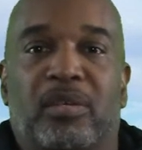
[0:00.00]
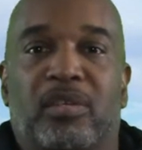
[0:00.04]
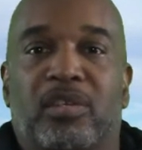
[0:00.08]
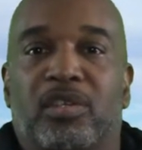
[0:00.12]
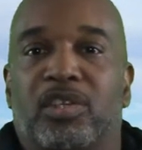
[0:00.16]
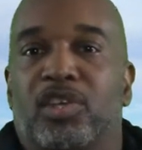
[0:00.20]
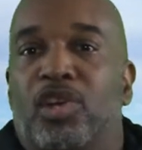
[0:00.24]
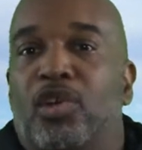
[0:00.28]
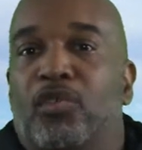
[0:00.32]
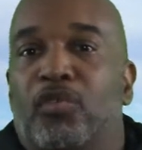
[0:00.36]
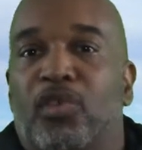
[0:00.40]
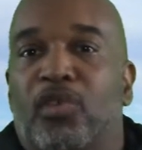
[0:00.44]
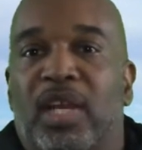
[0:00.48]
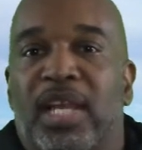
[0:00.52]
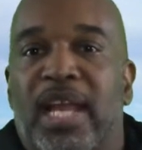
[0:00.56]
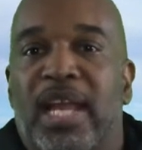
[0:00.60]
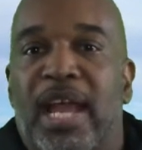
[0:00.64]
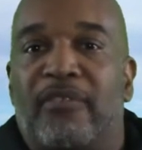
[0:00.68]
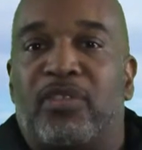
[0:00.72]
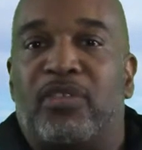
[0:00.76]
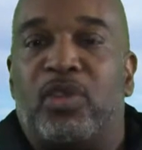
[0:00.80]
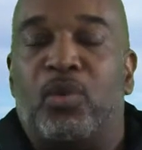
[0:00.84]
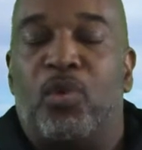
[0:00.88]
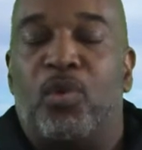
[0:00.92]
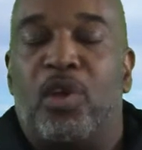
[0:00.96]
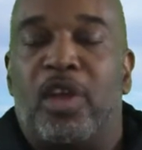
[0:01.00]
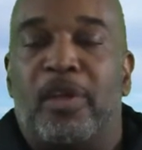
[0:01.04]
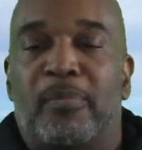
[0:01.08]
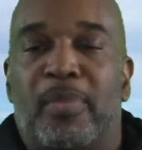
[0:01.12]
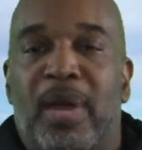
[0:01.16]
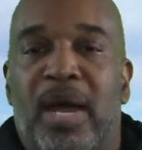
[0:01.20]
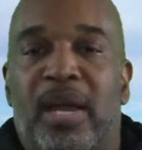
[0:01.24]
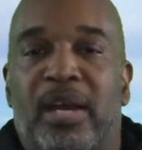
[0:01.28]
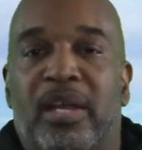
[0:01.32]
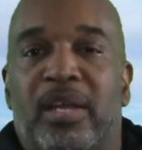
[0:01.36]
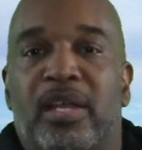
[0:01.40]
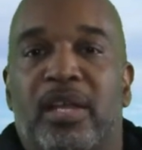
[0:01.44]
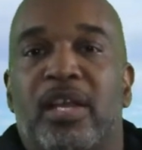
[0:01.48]
You don't really have to worry
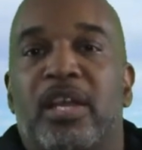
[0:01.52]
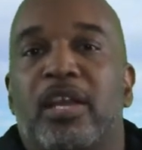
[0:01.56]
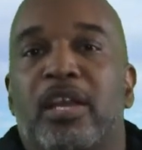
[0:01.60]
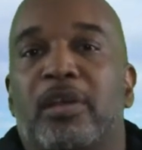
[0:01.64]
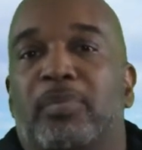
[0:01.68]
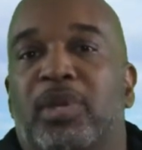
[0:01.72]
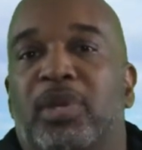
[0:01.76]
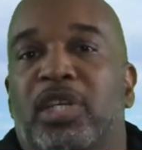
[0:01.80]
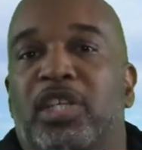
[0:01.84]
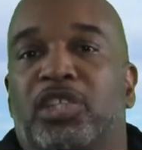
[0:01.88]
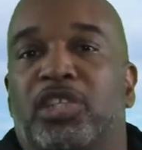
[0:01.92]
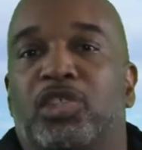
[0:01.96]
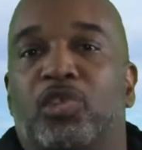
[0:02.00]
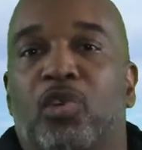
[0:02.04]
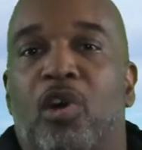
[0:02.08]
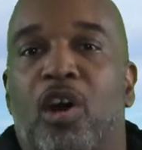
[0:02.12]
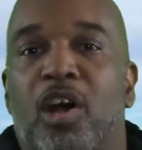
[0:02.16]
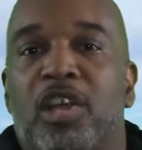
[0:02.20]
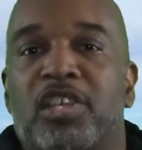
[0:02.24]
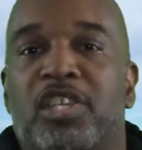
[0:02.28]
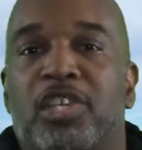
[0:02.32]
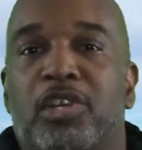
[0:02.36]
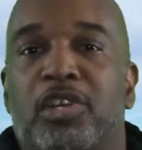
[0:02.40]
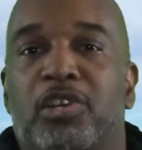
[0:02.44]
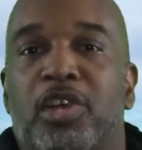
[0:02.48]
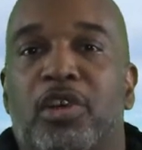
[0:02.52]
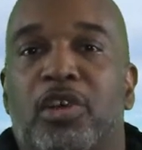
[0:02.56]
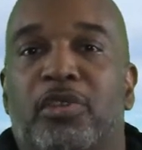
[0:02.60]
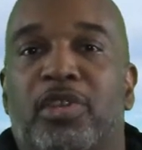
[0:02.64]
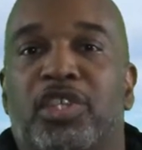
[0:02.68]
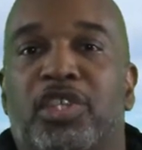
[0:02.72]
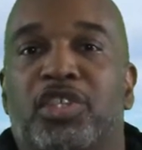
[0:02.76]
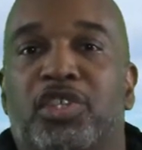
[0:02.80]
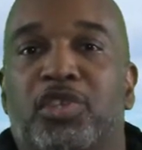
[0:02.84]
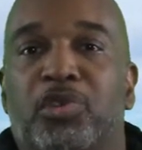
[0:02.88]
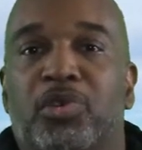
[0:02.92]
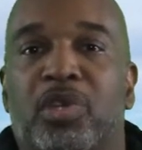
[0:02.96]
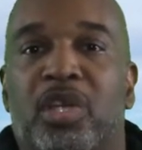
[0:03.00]
about it. But did you also know
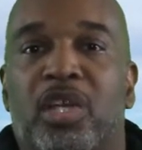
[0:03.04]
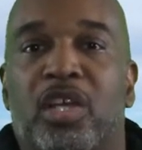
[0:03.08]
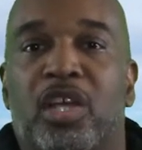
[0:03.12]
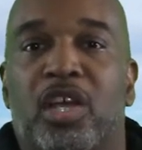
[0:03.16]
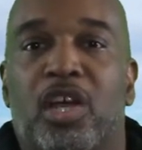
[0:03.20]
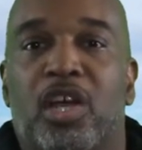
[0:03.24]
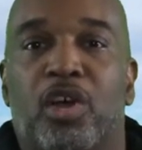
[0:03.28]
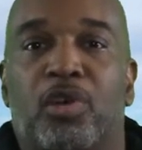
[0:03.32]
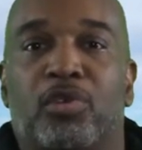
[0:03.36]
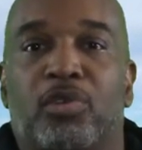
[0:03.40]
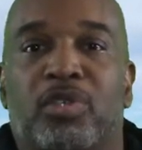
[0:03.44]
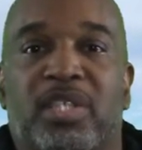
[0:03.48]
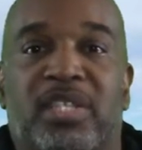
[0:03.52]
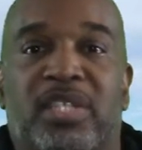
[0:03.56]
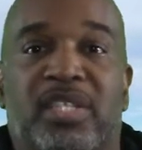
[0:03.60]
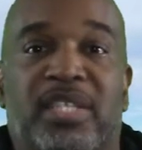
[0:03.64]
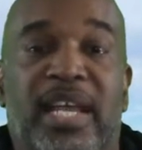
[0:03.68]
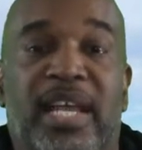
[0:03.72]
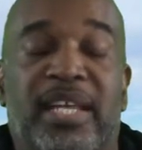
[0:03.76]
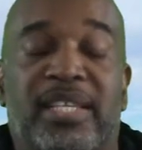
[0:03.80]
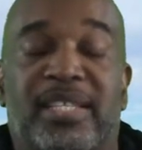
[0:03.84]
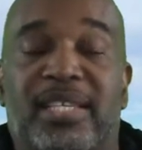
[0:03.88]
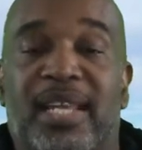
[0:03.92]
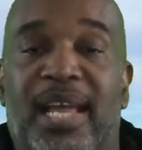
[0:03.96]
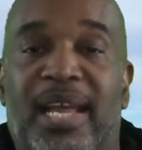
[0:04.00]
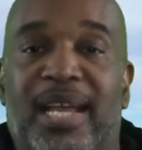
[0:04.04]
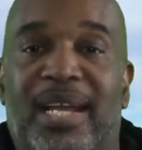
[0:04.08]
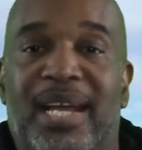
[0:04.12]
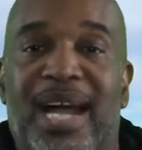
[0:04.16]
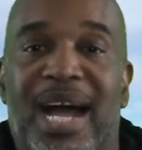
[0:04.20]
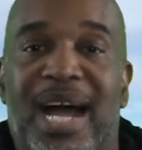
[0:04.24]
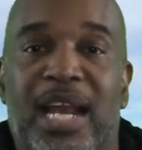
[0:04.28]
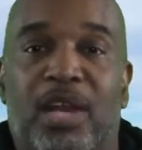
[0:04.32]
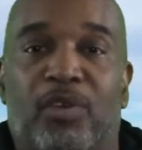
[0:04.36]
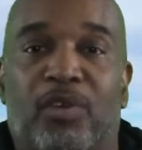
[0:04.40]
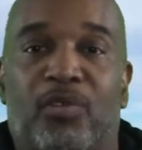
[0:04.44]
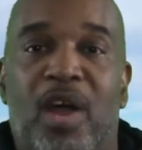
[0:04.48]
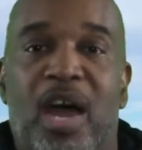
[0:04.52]
that you can go to states like
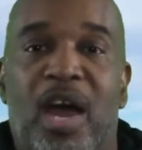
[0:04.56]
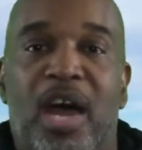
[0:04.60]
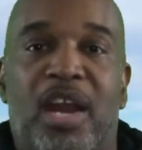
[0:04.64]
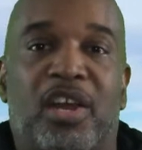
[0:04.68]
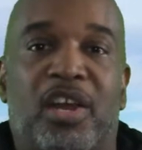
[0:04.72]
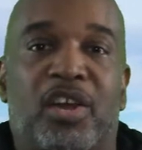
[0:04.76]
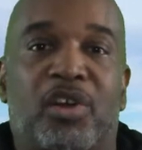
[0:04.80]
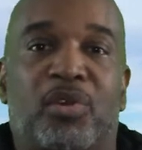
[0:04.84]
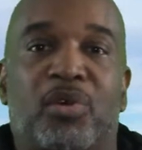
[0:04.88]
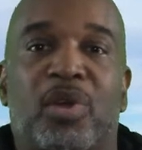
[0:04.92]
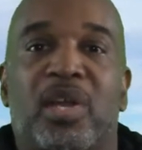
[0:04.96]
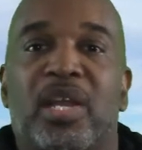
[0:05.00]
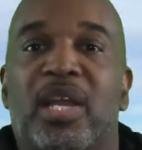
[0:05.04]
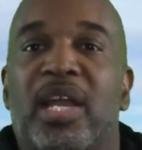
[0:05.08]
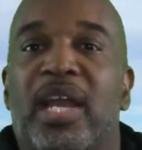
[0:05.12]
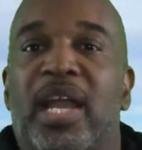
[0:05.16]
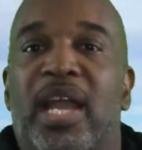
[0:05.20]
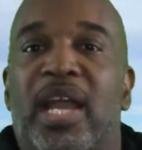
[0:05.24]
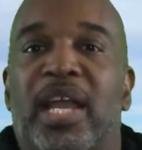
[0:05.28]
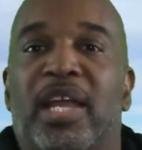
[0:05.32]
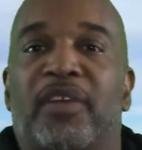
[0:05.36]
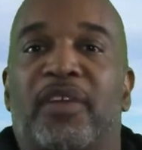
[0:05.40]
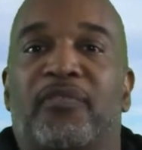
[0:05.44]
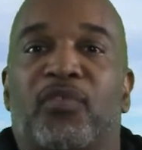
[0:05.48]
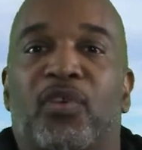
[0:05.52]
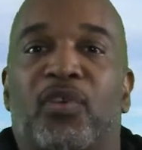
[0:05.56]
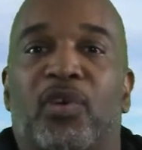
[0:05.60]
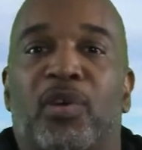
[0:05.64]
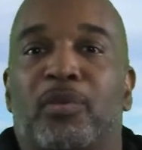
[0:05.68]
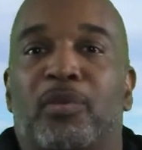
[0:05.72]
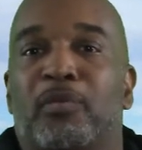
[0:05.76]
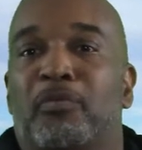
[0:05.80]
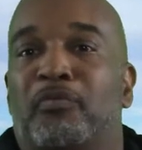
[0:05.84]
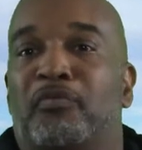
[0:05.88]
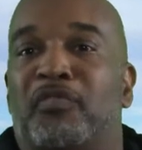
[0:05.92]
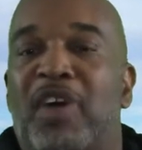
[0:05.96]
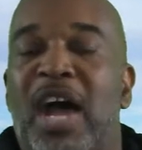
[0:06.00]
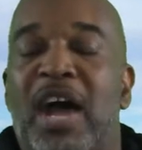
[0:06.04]
Colorado and
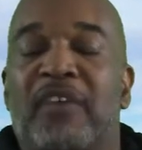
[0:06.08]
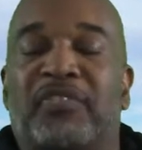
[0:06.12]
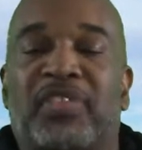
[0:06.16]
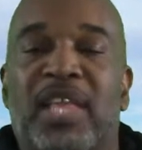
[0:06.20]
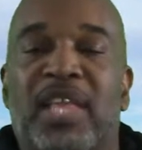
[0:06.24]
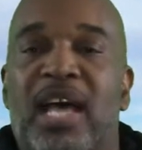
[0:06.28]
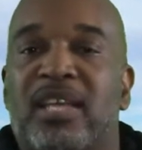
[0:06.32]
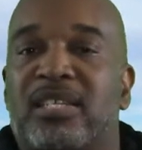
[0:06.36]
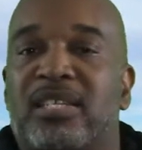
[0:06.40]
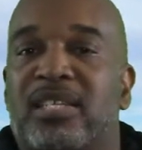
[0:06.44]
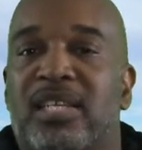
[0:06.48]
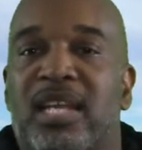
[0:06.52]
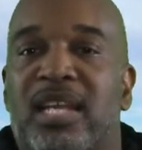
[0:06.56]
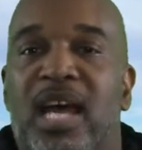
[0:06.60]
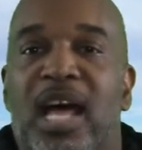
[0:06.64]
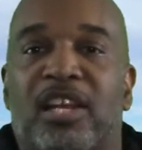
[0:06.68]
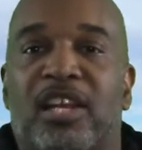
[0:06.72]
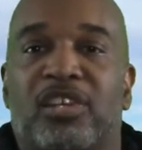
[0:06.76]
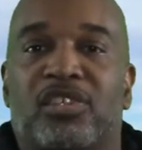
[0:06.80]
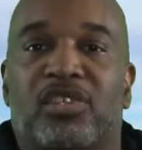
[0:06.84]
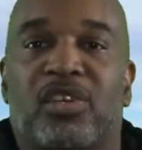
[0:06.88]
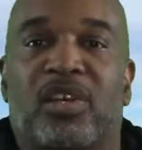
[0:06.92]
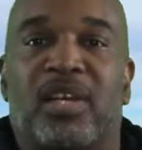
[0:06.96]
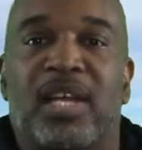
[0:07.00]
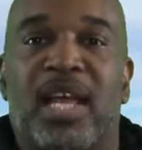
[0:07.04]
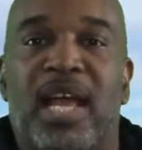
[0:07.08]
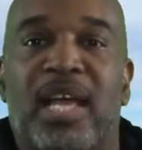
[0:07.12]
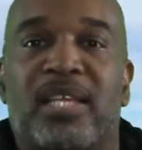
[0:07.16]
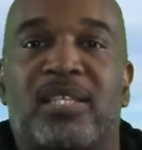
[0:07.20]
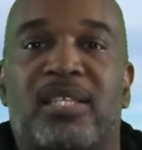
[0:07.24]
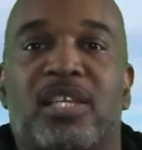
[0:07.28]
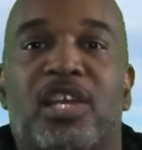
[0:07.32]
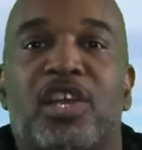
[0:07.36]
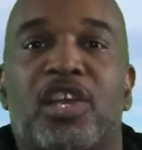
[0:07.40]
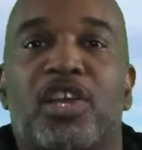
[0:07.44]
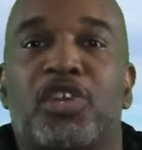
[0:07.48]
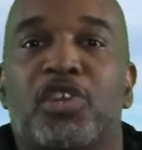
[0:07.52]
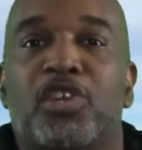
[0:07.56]
for $5,000 or
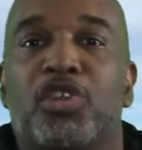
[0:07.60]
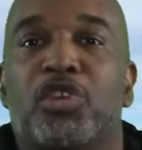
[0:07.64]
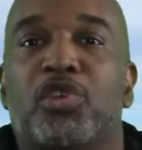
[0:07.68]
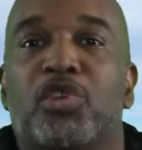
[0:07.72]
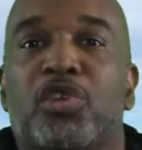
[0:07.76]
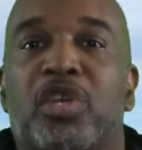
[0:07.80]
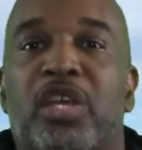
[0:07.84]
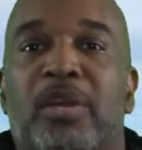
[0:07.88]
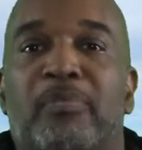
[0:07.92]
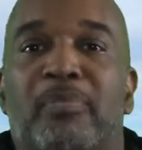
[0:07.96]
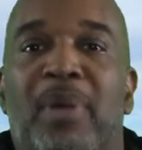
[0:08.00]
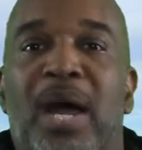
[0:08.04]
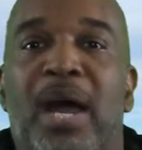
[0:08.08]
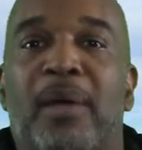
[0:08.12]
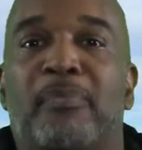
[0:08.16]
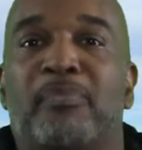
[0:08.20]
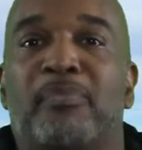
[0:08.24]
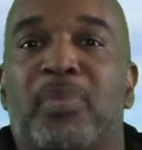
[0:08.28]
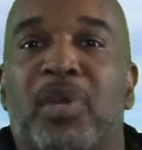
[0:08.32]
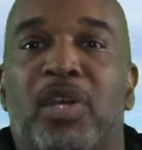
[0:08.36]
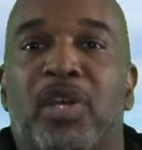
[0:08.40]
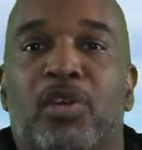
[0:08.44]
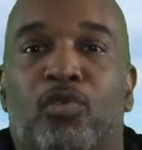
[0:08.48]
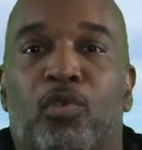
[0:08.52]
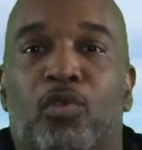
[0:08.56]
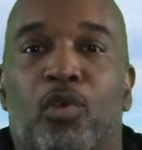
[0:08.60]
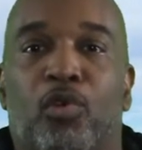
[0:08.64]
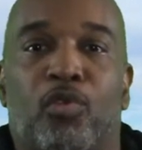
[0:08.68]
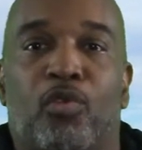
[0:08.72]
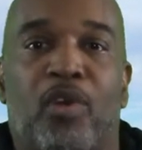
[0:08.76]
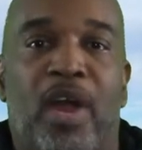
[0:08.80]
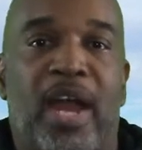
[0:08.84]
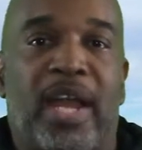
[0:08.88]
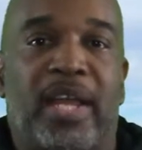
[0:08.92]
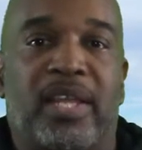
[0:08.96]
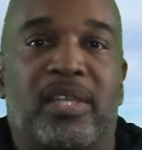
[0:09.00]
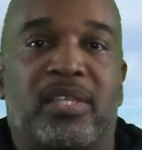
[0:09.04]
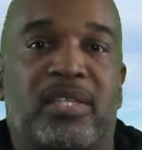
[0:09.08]
less, you can buy mineral
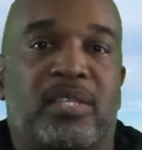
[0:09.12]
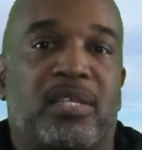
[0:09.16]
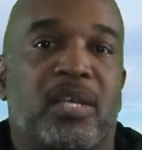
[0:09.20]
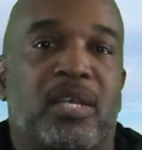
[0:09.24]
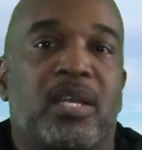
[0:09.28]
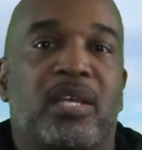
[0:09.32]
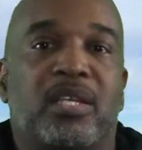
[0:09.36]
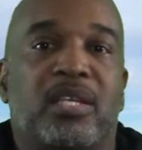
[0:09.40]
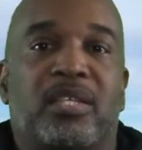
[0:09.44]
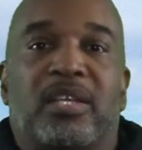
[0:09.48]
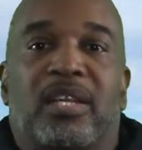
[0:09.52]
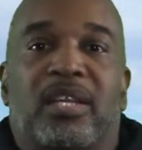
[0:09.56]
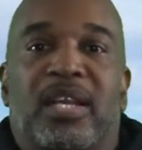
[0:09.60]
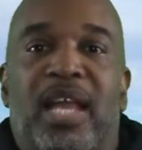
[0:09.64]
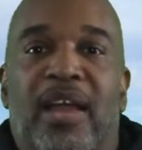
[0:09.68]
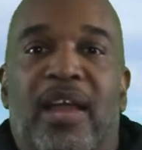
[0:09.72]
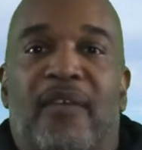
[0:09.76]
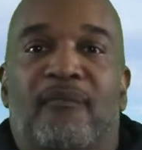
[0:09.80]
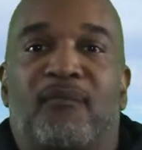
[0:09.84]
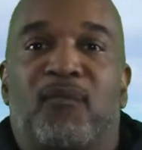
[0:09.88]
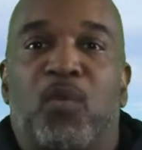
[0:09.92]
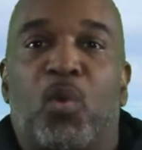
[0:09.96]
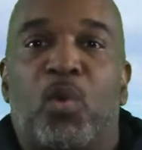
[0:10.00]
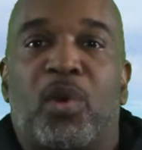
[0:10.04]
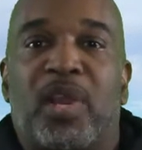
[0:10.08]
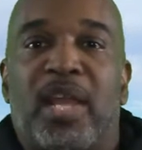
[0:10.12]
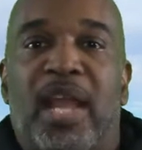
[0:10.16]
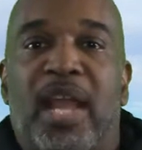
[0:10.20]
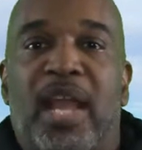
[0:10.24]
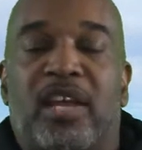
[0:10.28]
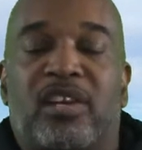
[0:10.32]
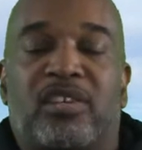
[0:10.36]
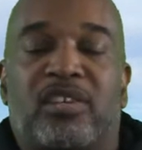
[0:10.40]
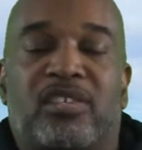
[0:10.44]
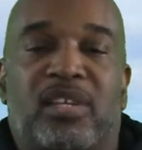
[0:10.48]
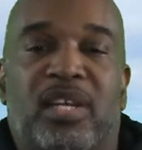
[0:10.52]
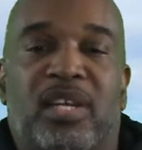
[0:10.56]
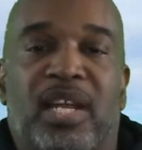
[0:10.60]
rights to like 40
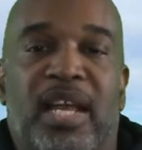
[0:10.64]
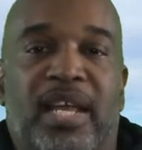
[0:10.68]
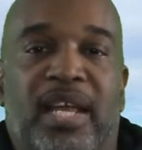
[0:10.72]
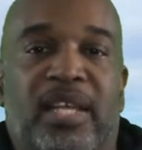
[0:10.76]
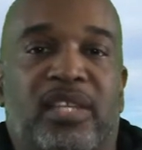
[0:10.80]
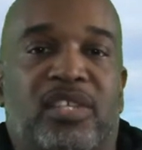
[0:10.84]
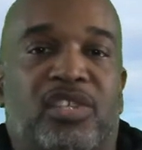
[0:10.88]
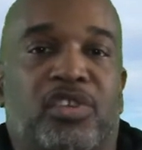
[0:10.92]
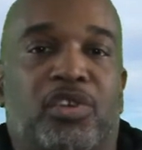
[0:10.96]
acres of land.